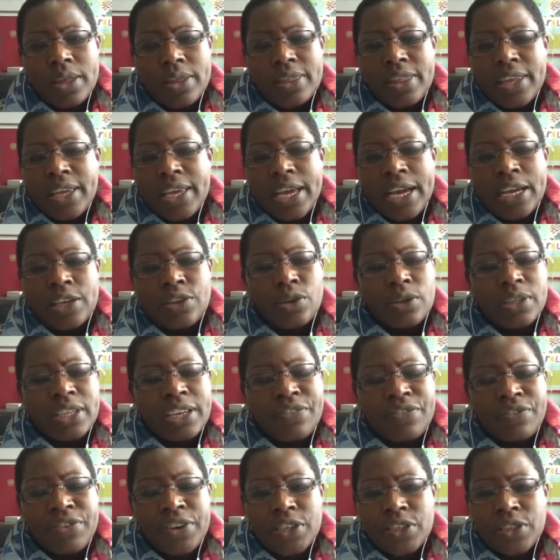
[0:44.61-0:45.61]
They are not
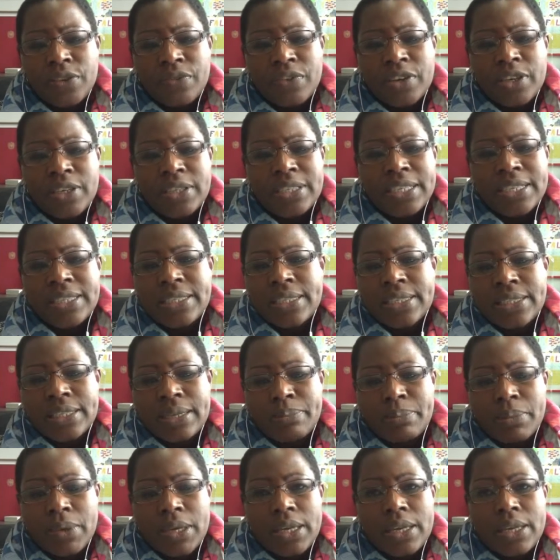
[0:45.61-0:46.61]
afraid of
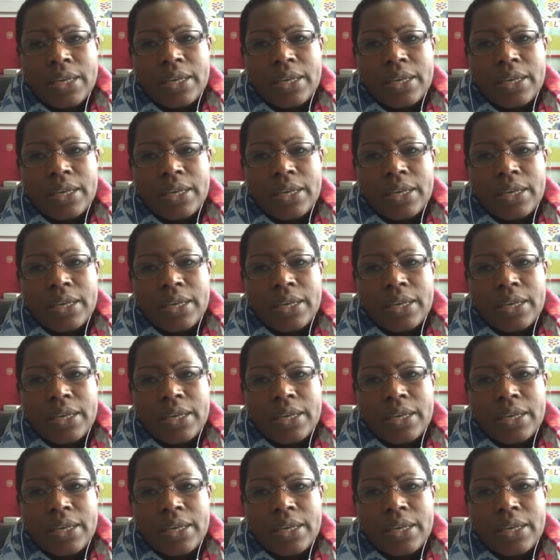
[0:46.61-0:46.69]
criticism.